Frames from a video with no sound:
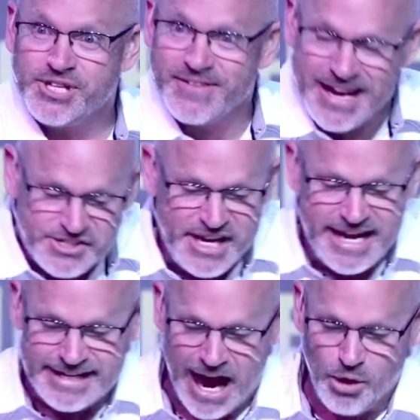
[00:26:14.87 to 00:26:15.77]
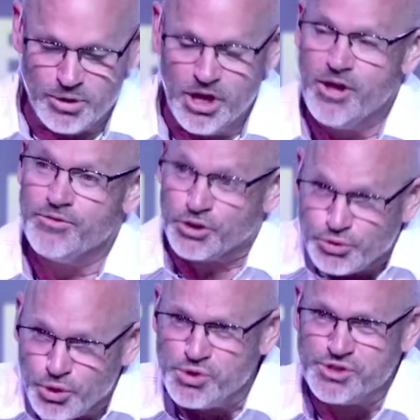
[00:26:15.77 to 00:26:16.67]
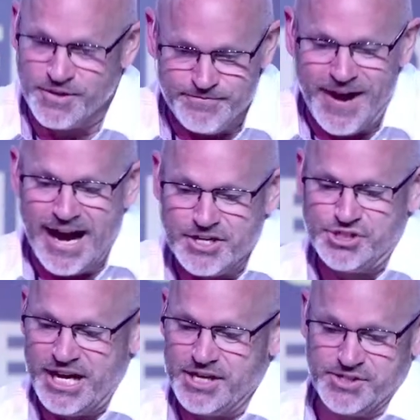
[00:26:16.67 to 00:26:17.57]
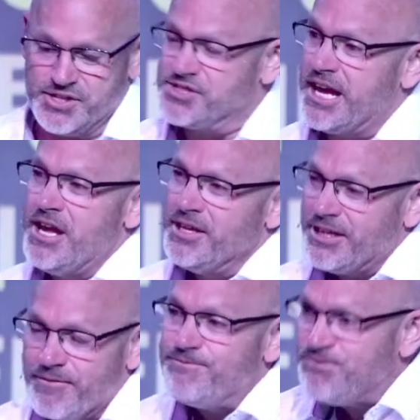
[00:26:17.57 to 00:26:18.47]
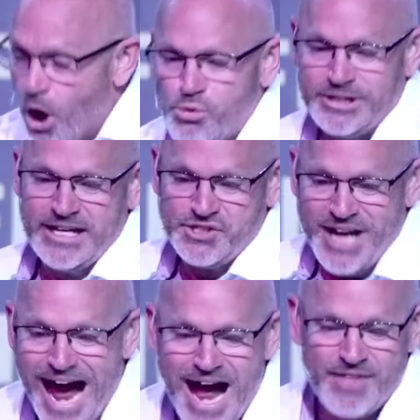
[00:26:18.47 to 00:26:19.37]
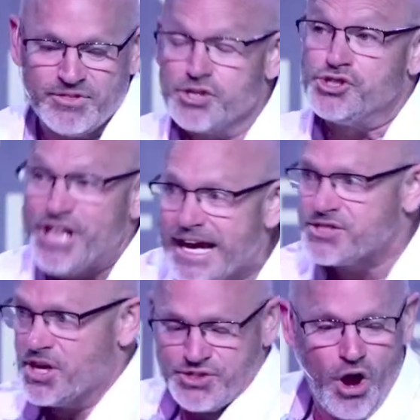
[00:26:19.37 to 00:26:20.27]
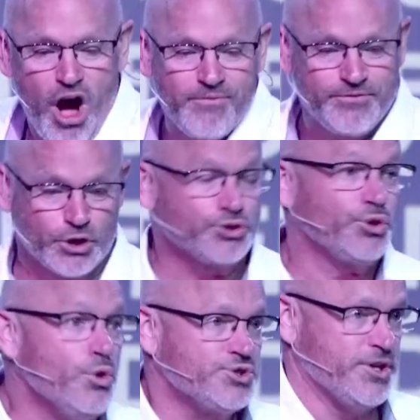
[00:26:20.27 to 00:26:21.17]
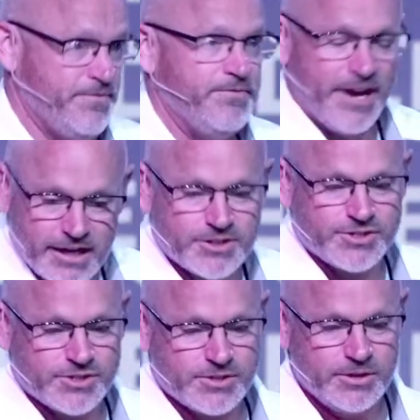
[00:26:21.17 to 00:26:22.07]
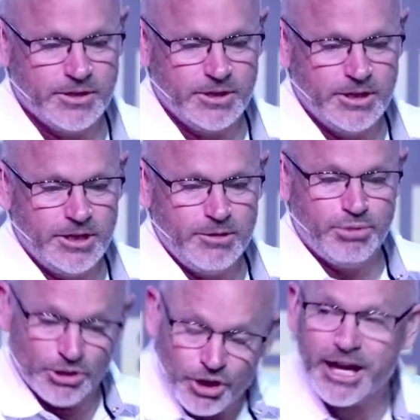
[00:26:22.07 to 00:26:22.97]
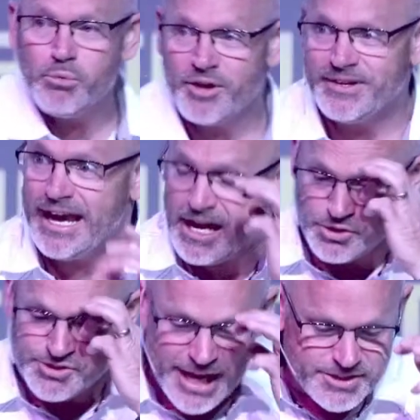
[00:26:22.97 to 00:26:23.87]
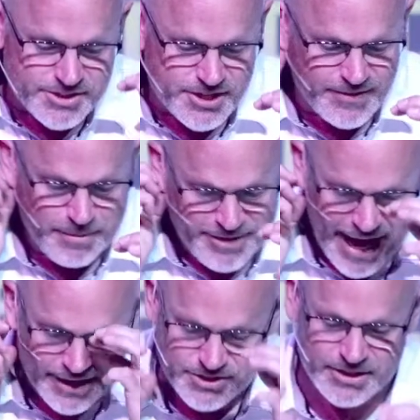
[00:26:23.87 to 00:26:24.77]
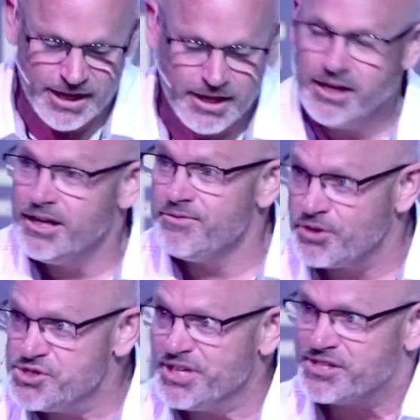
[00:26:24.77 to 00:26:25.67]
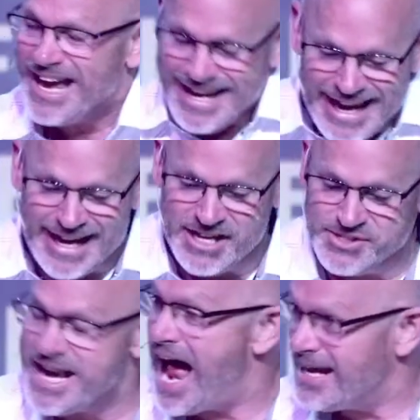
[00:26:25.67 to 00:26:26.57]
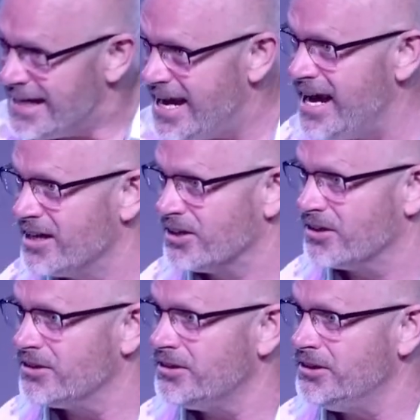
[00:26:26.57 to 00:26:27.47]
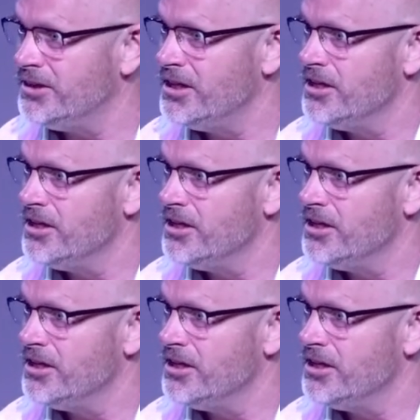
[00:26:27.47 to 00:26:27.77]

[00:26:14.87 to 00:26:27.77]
See, they seek out the crucified Jesus. They're focused on the Jesus of the crucifix. But look at what the angel says to them next in verse 6. He is not here.